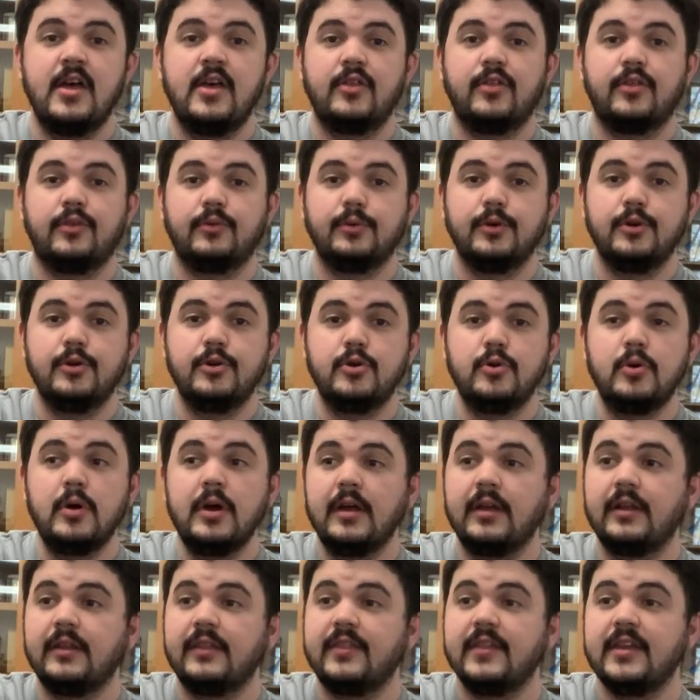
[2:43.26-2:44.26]

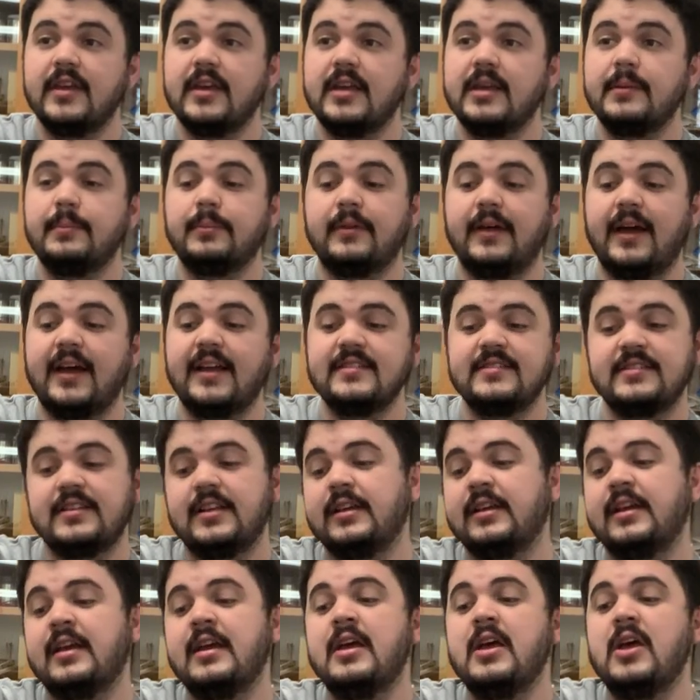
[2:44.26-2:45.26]
through the
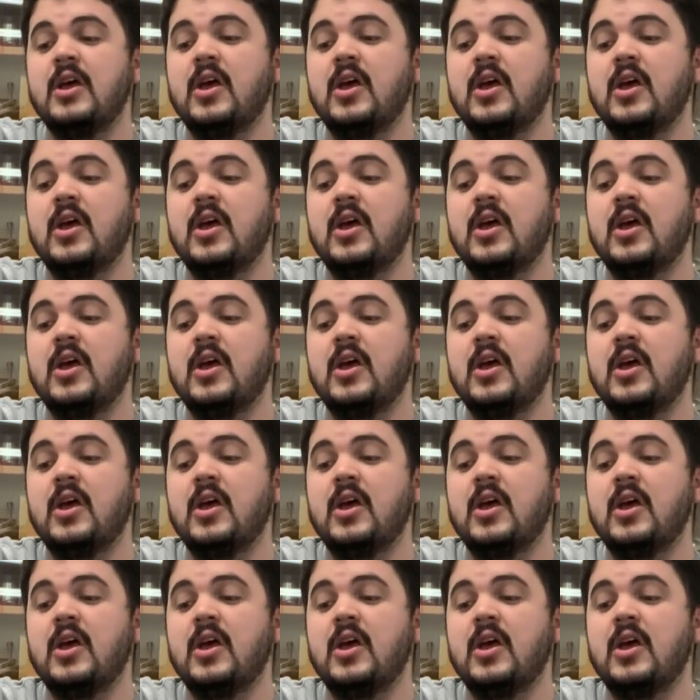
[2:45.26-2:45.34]
plastic.